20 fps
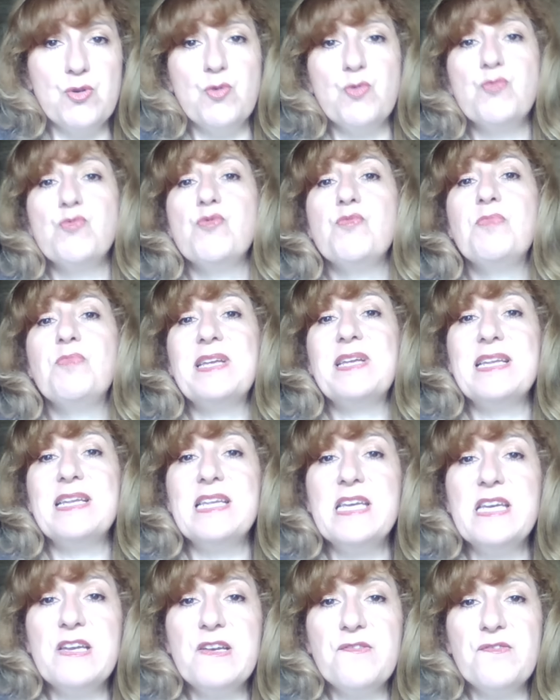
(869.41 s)
who
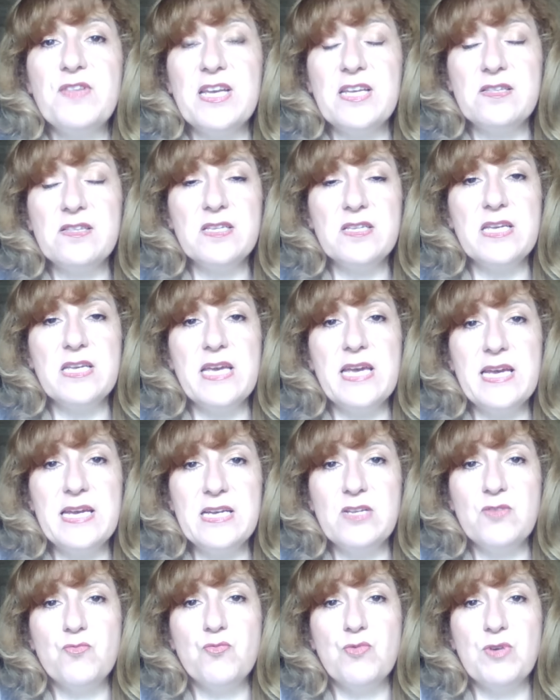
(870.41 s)
believed that the
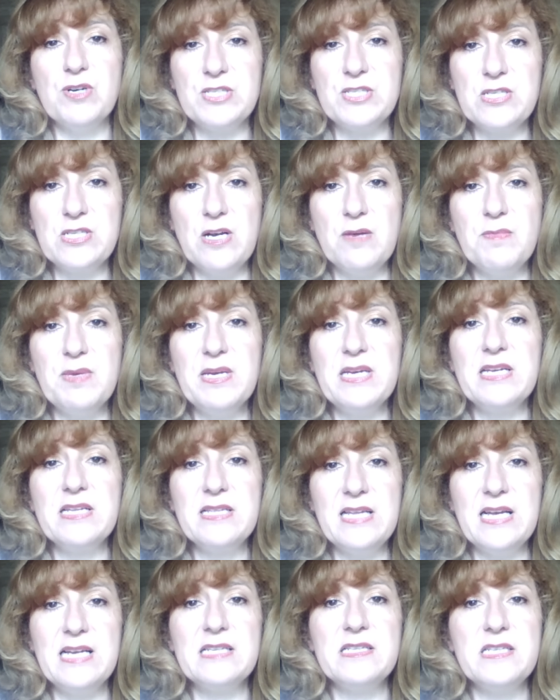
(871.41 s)
end was coming in
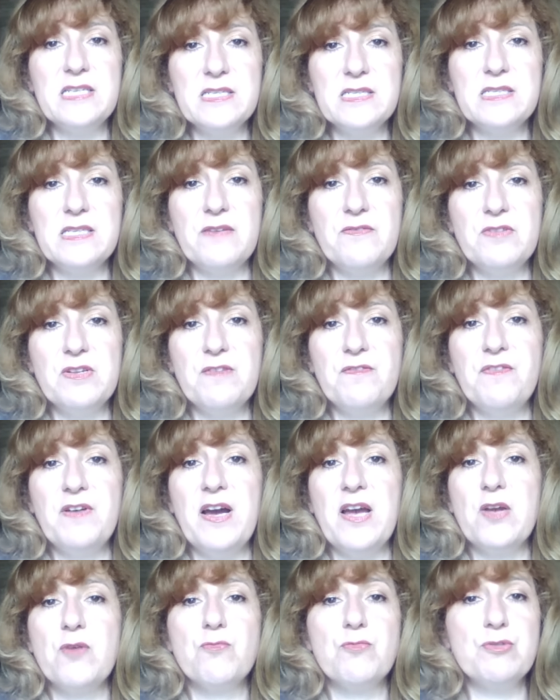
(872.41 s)
1975,